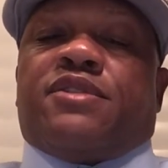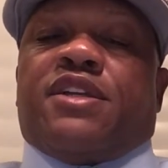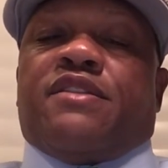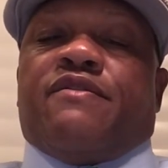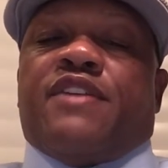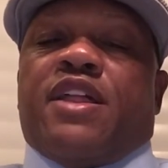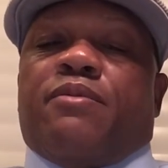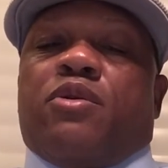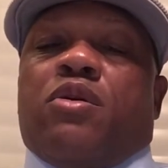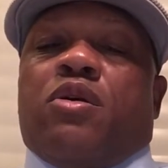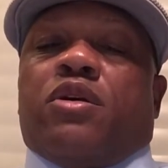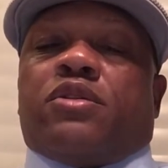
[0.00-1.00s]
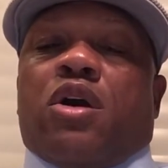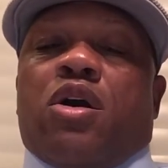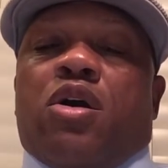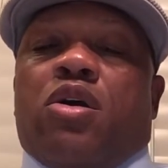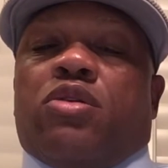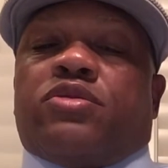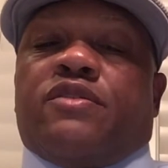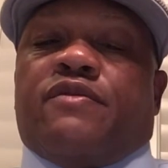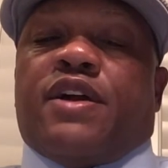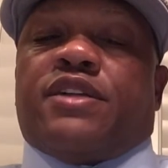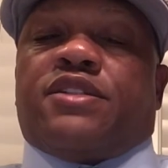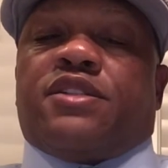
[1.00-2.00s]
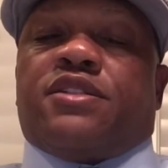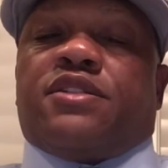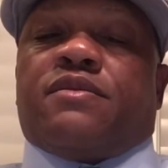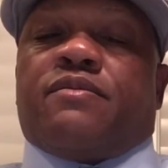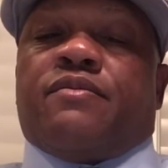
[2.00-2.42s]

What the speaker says: is available on all devices.